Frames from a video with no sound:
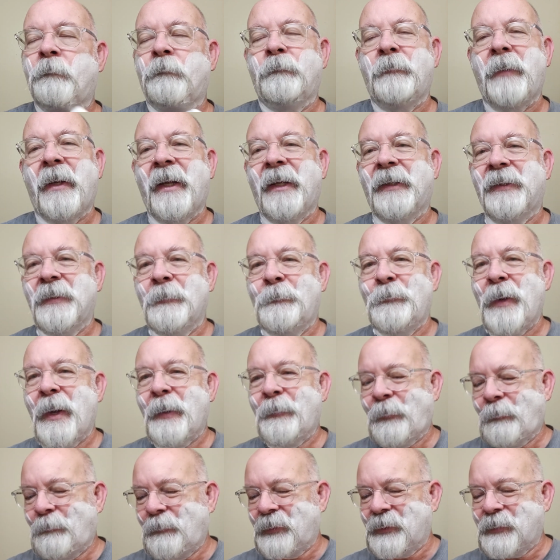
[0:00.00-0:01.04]
Man, the
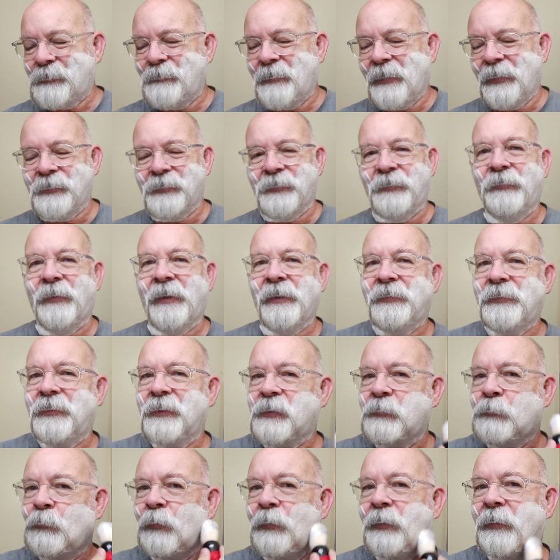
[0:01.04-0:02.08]
peppermint smells great
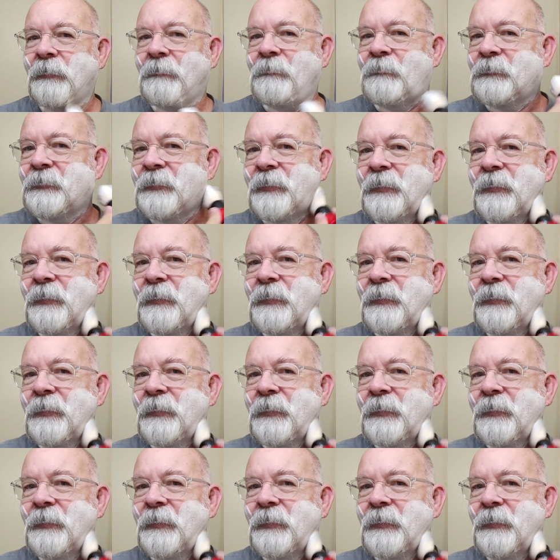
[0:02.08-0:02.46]
this morning.